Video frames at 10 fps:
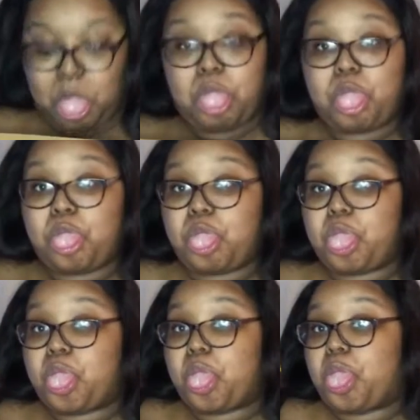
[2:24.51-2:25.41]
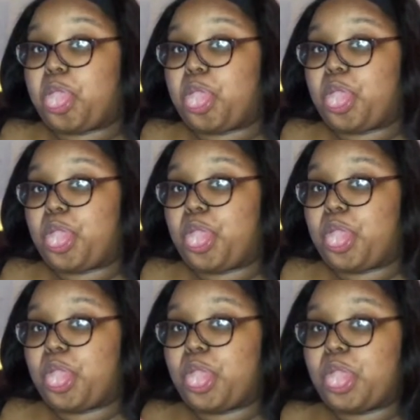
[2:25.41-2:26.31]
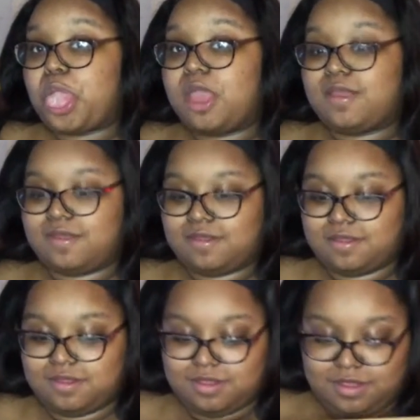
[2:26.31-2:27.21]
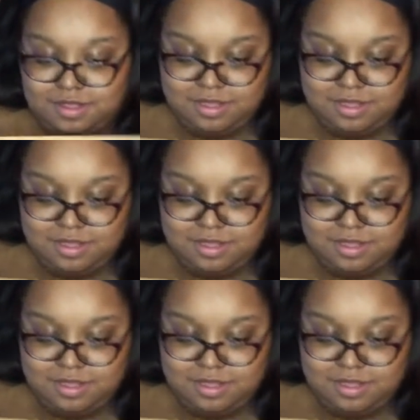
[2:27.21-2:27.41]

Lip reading: No one is speaking in this clip.